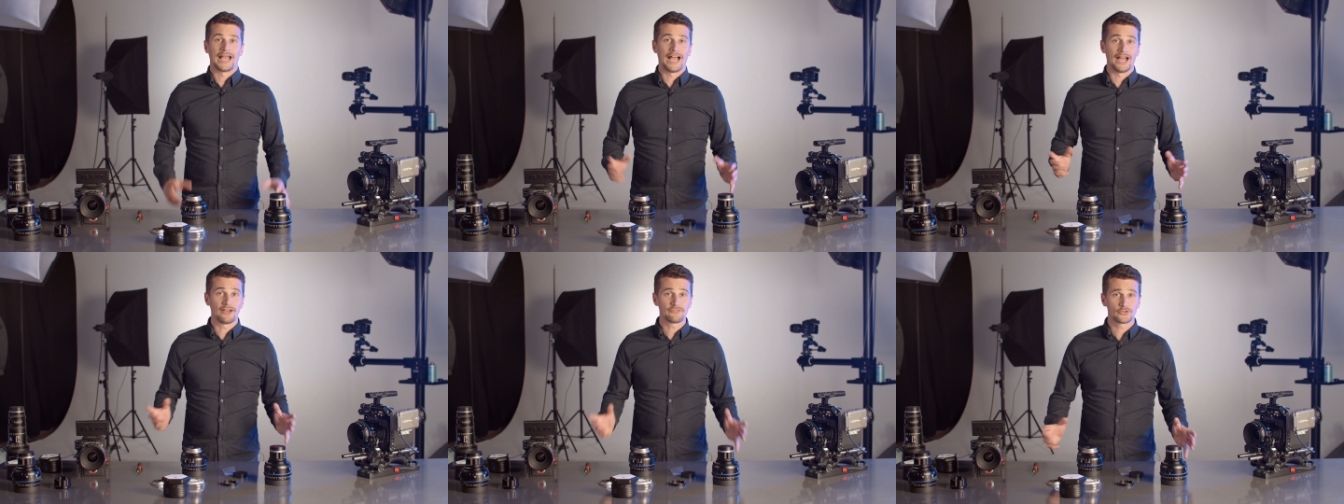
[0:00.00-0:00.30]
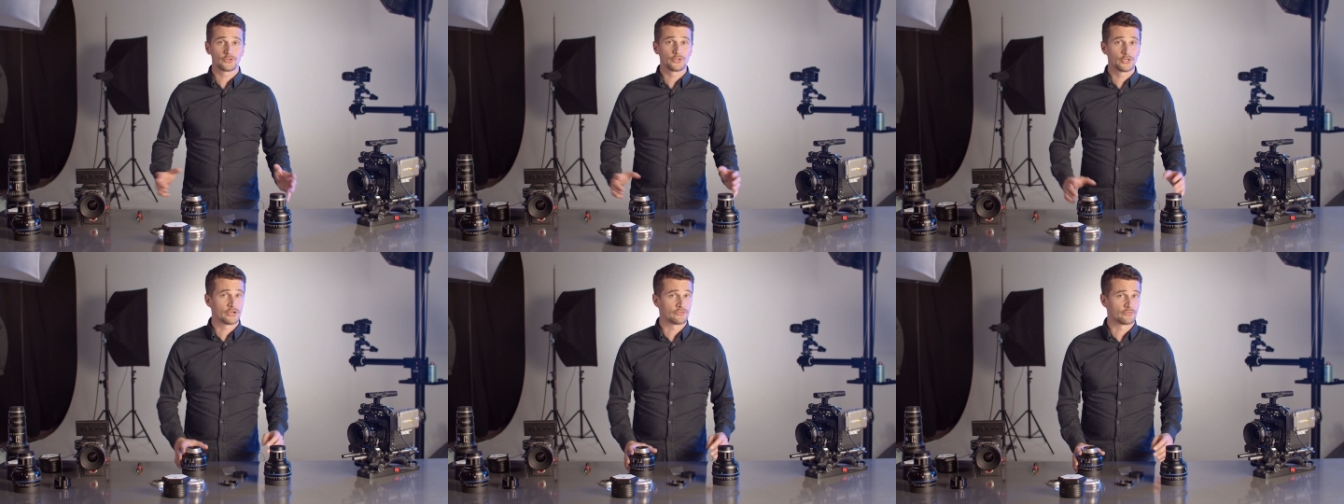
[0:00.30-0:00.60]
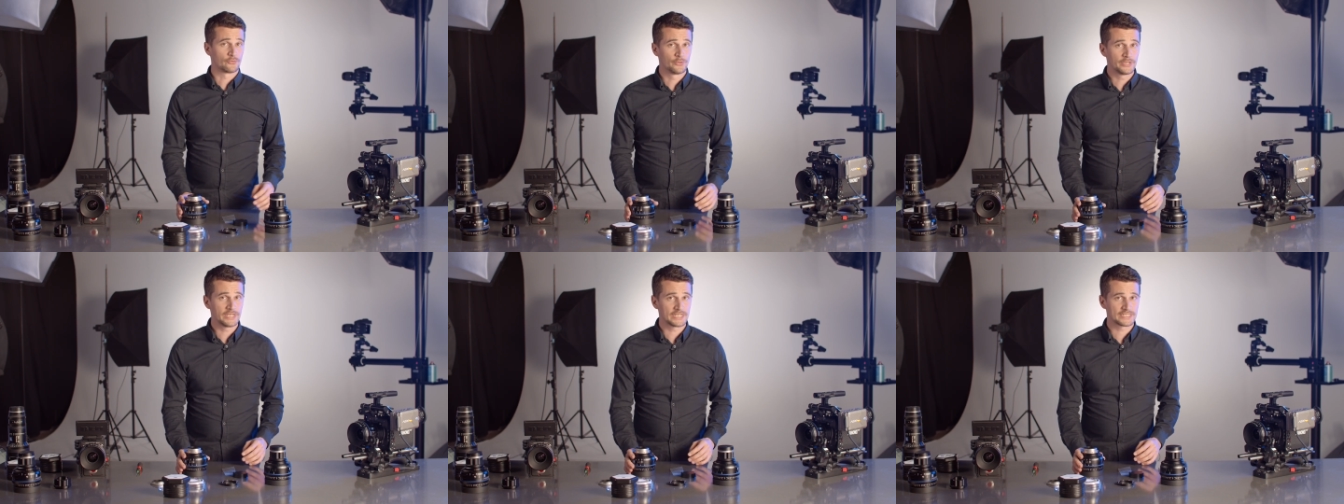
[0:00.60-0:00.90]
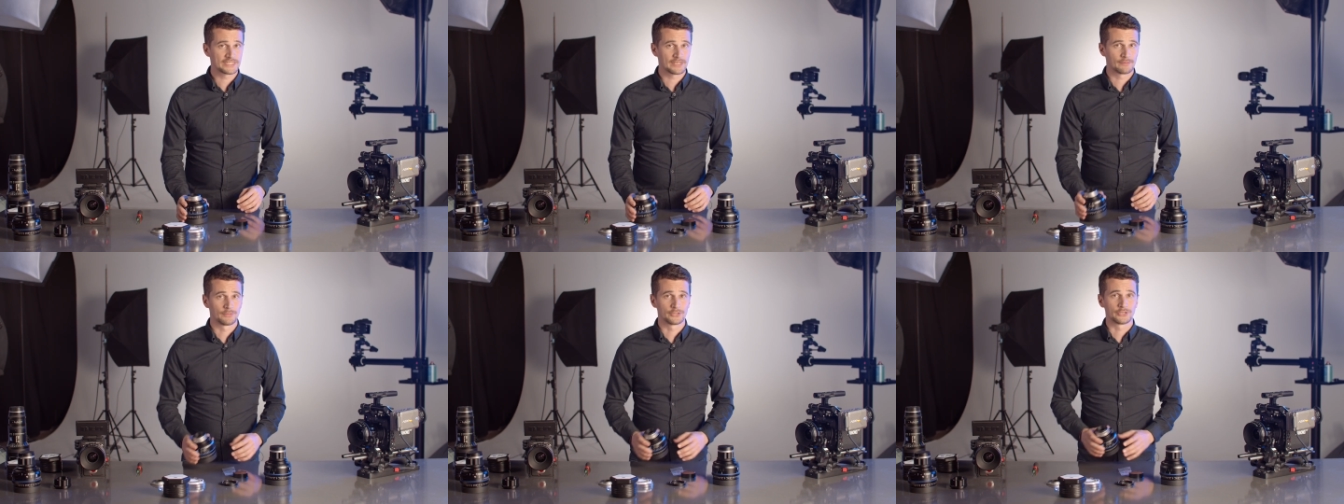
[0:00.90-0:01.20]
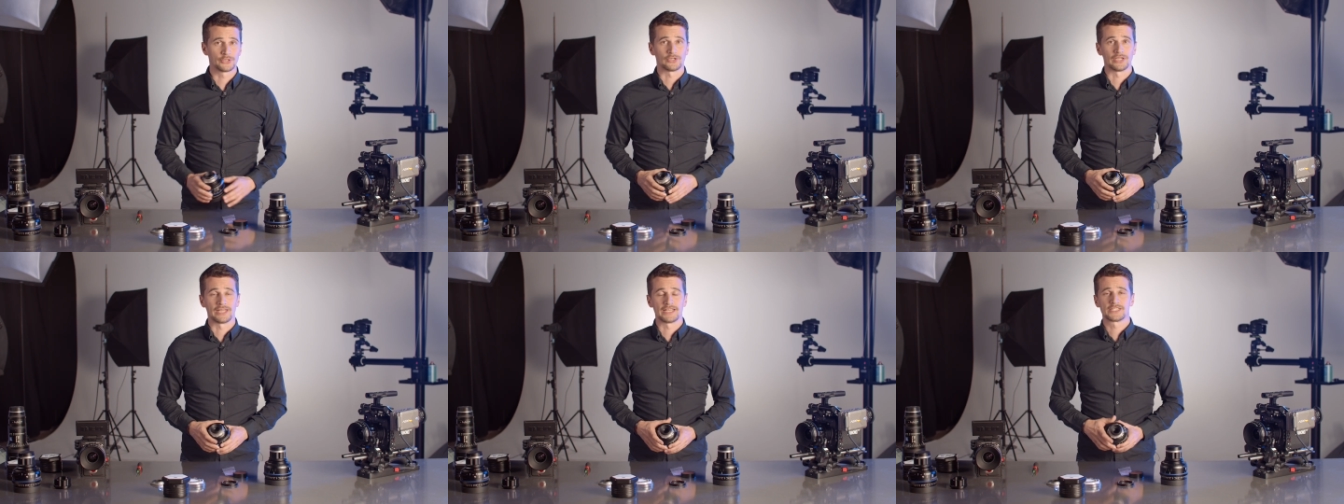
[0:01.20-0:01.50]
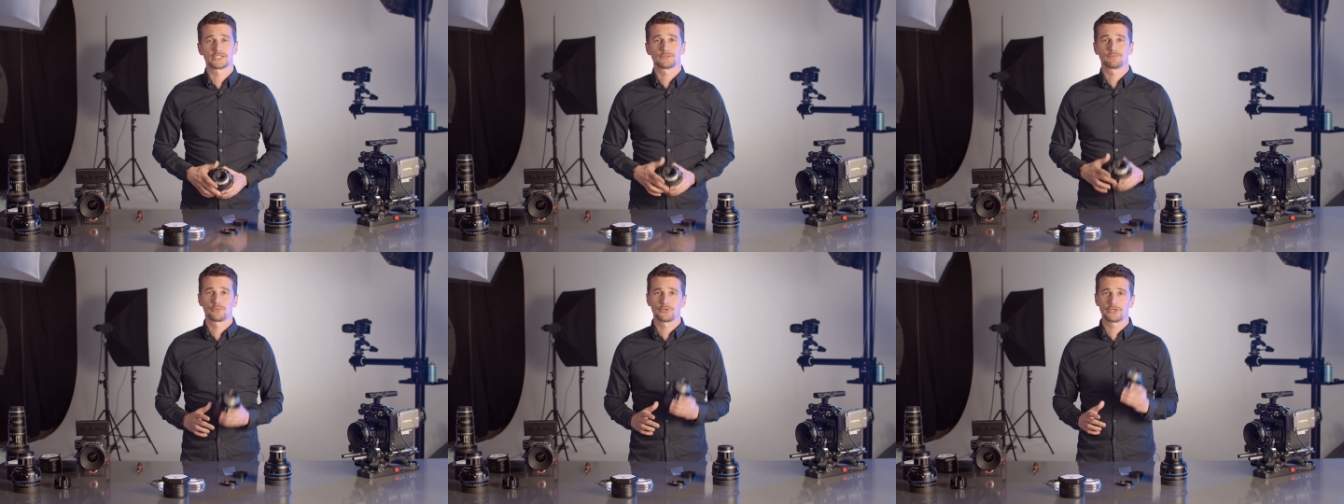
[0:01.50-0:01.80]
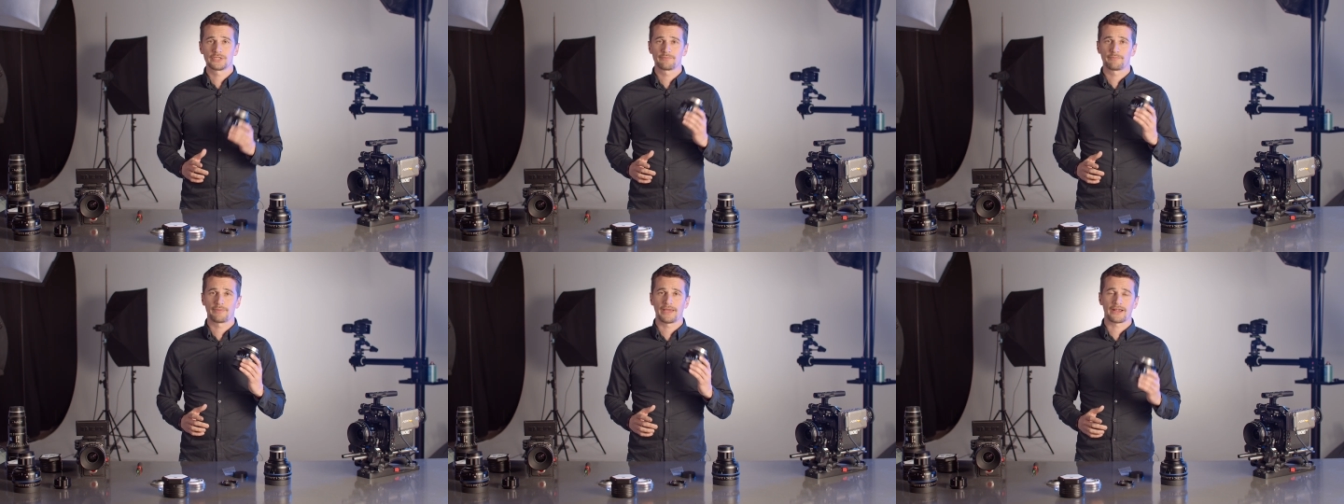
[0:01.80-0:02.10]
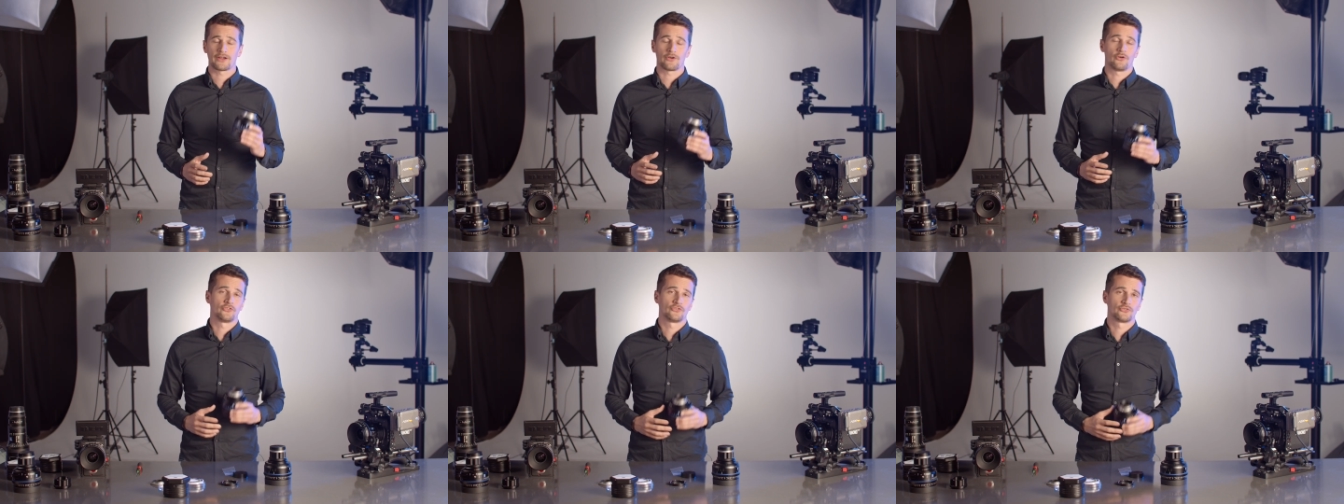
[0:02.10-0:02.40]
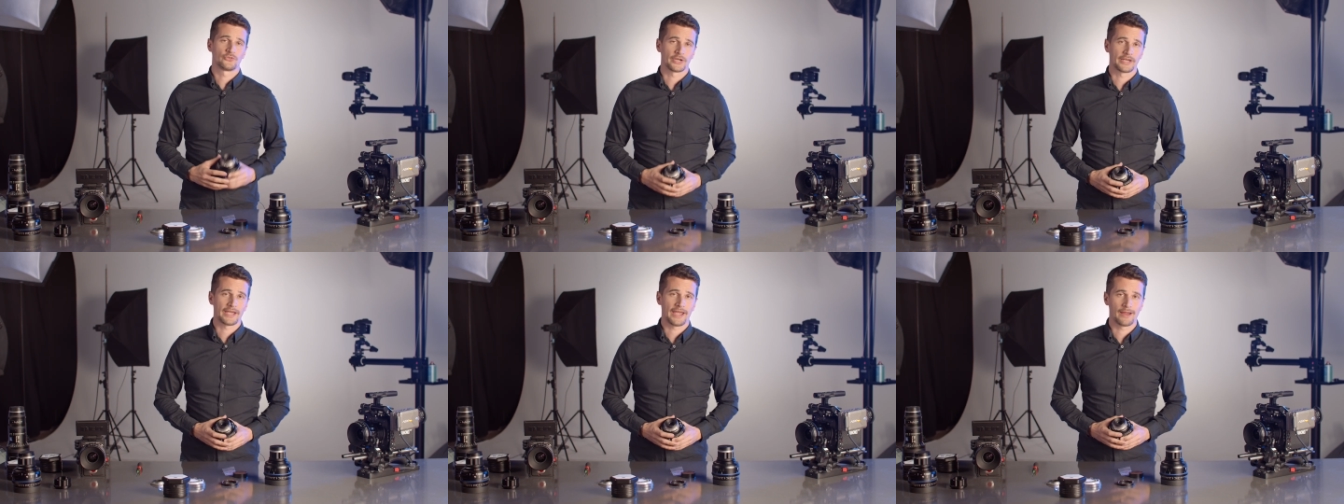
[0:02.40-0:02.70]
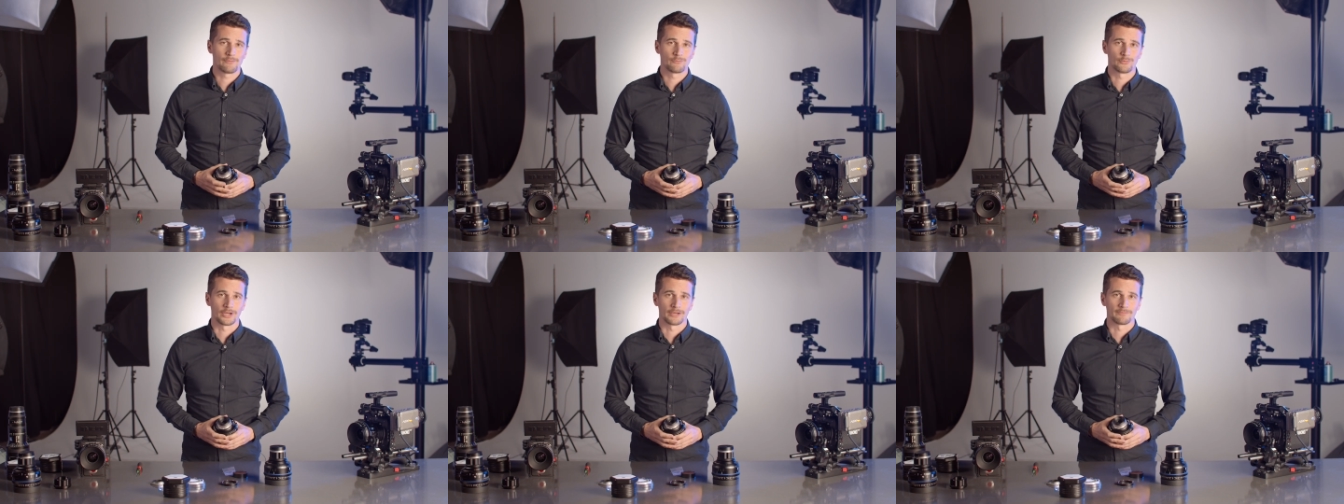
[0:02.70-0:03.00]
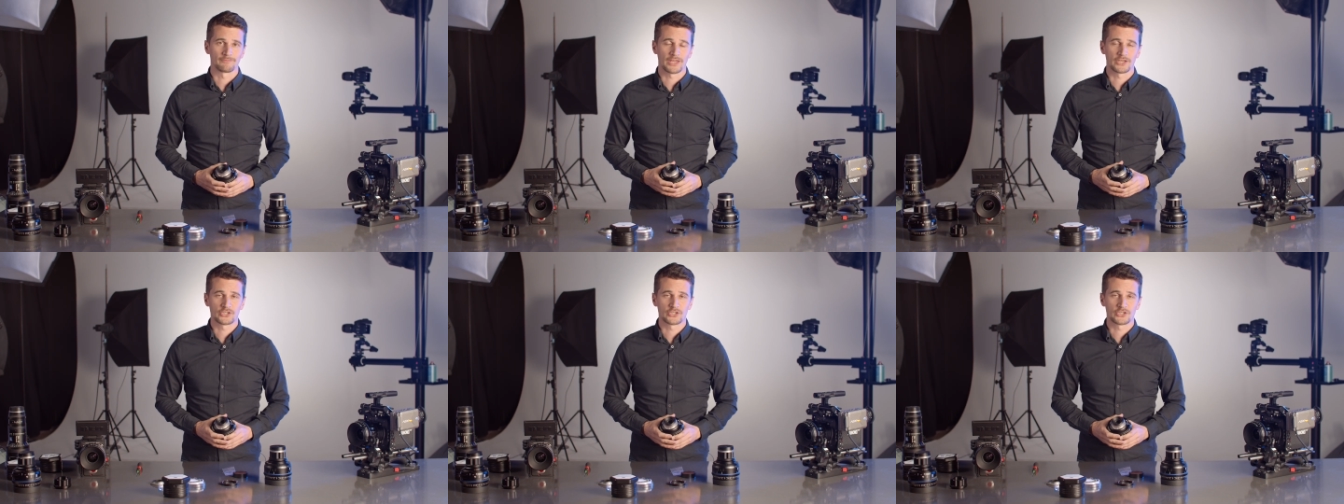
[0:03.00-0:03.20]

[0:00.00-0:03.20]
After you have reassembled your lens, put it back onto your camera